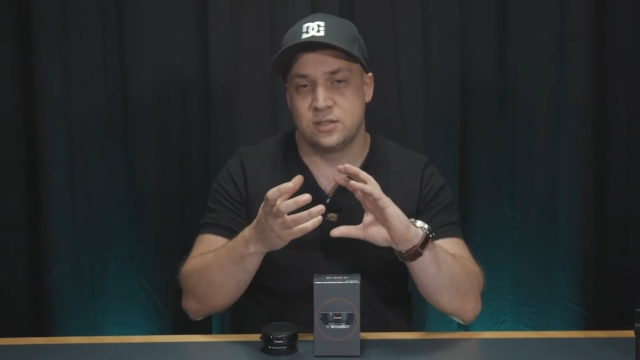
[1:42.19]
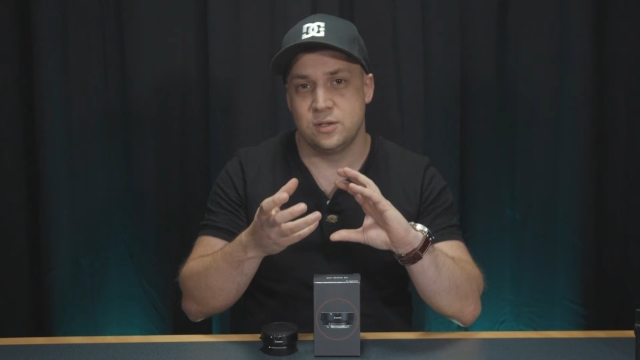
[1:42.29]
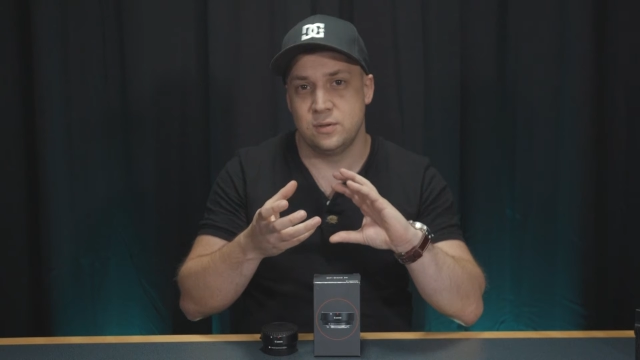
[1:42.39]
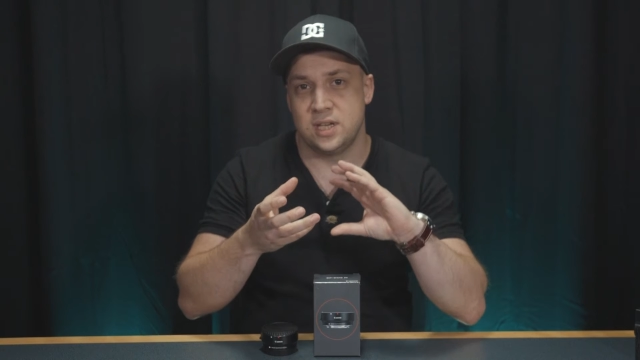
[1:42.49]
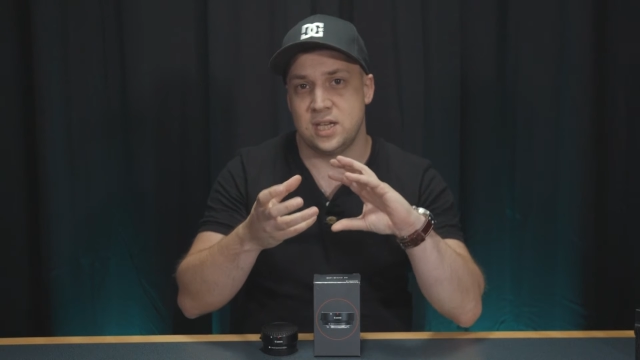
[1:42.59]

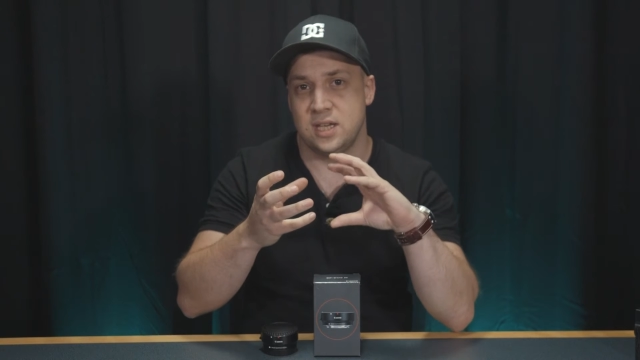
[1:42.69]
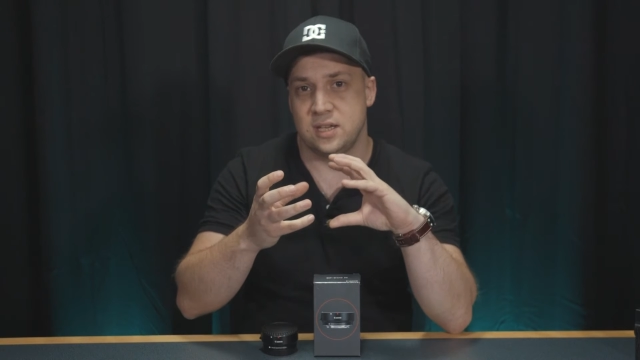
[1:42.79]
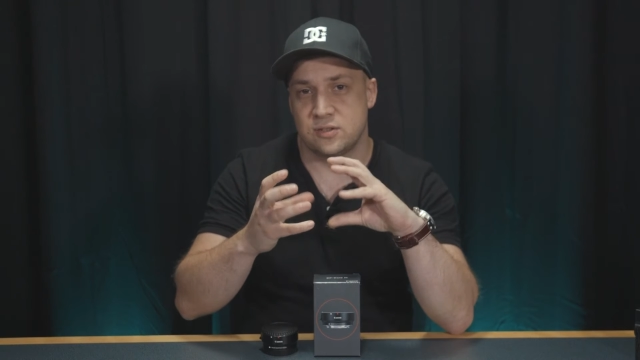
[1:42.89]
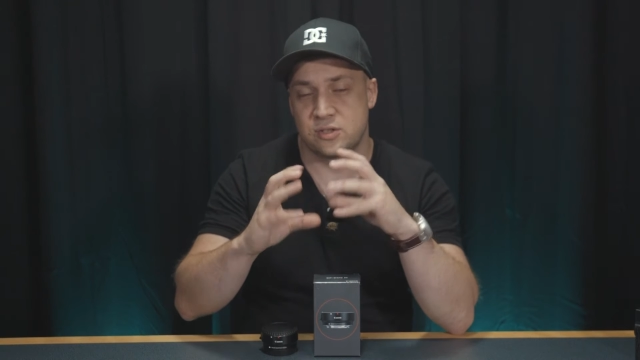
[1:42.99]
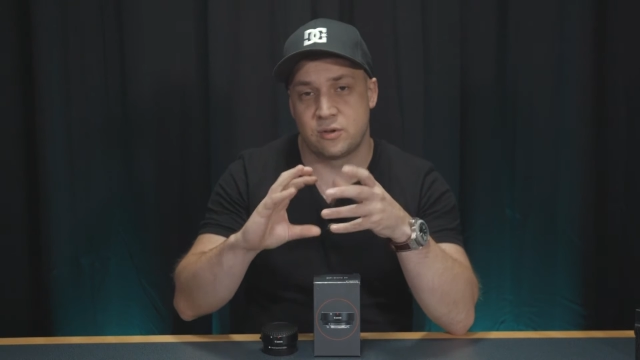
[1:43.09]
to
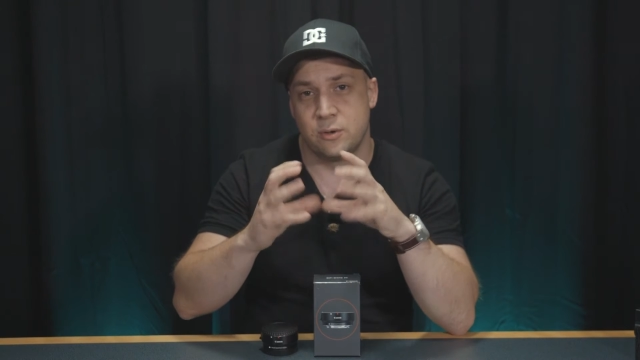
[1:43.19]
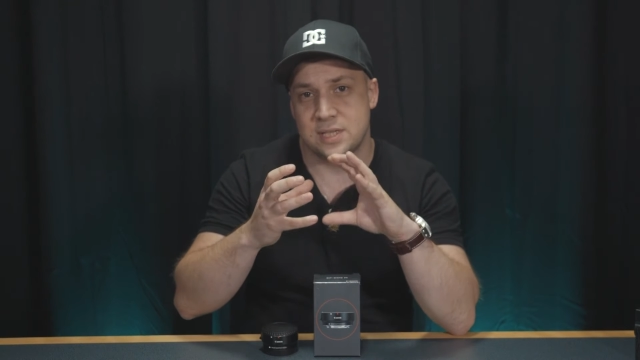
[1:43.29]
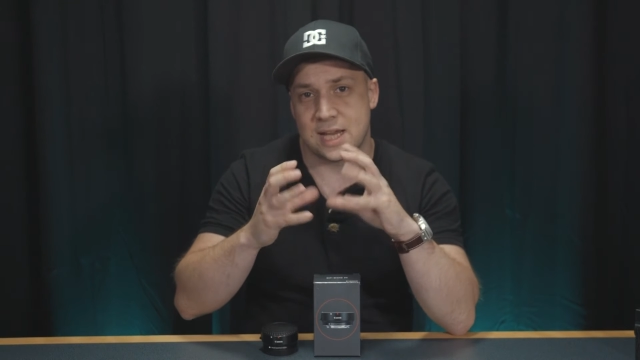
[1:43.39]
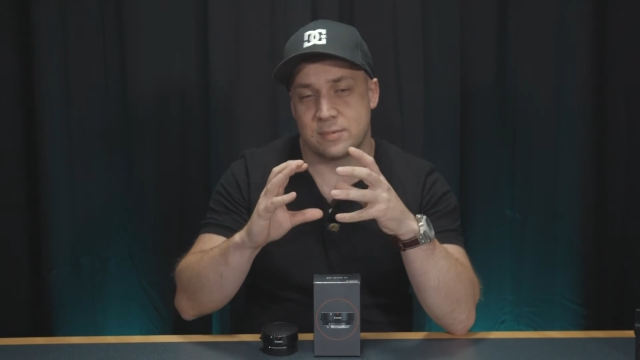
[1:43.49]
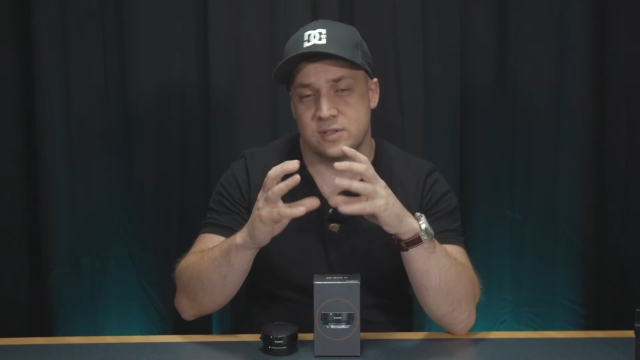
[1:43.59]
the screw
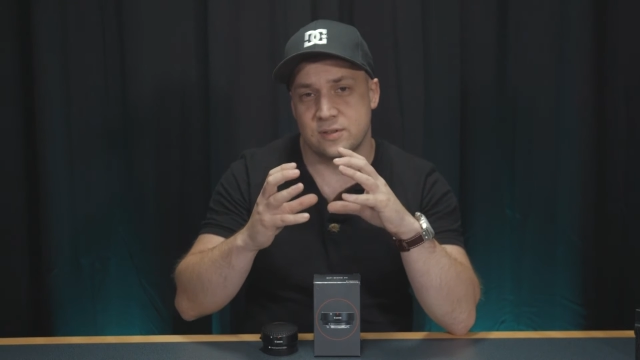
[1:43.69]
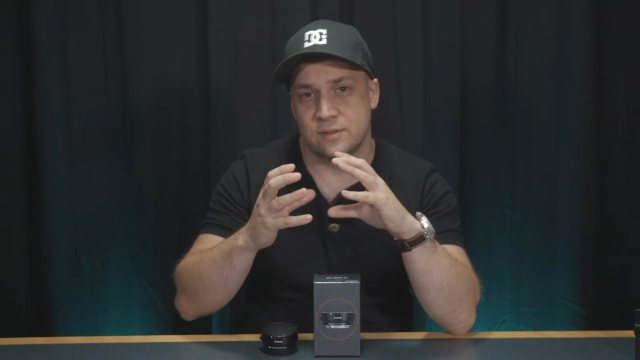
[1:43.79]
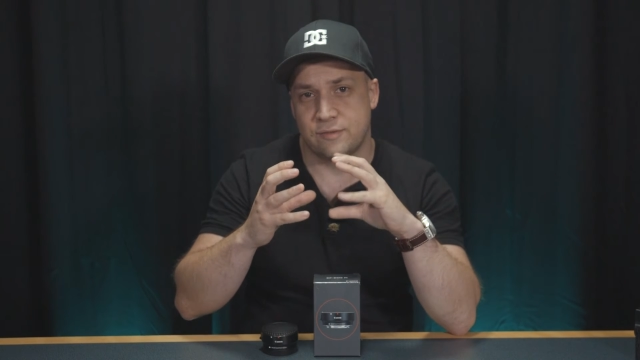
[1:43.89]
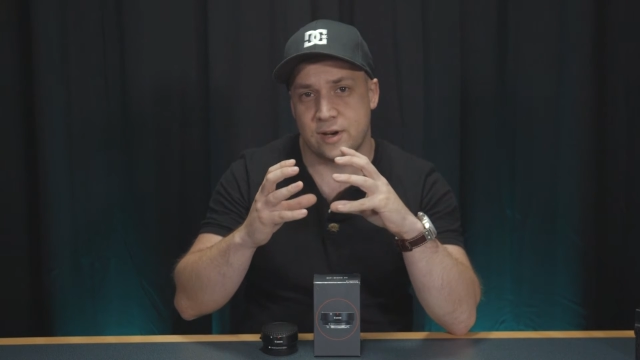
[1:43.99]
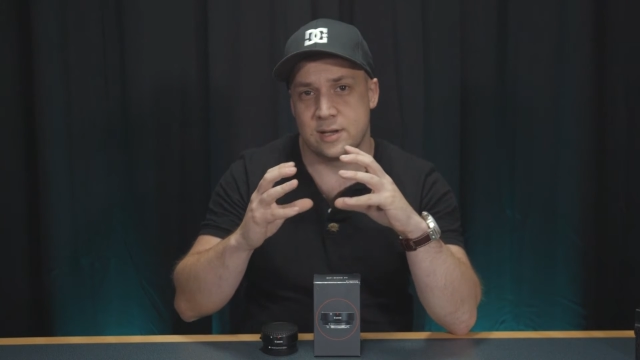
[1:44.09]
adapters
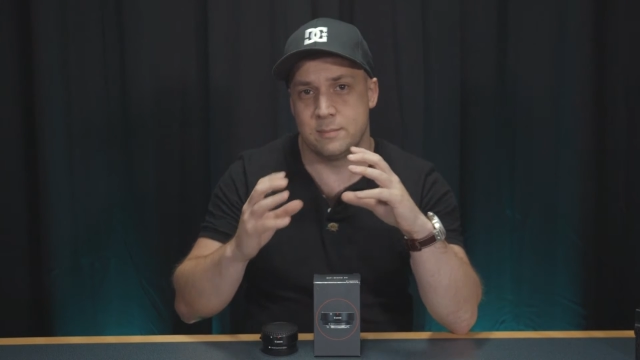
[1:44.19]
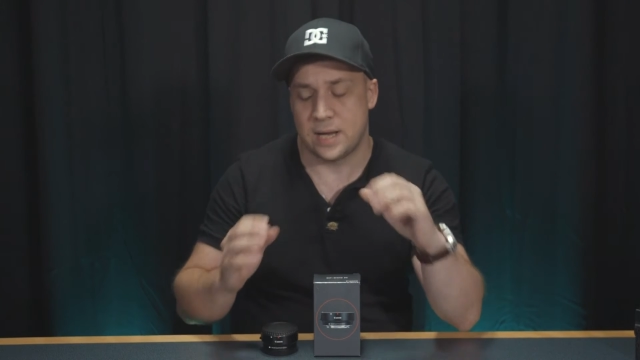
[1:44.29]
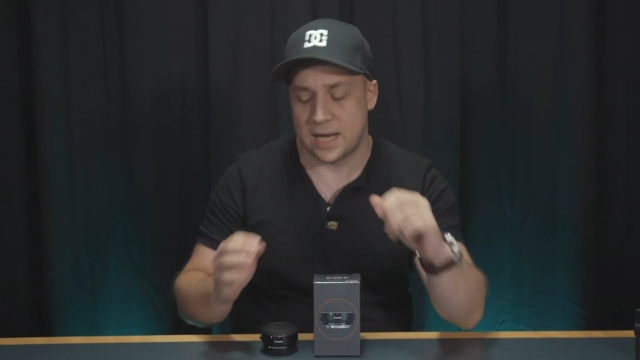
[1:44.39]
on the front and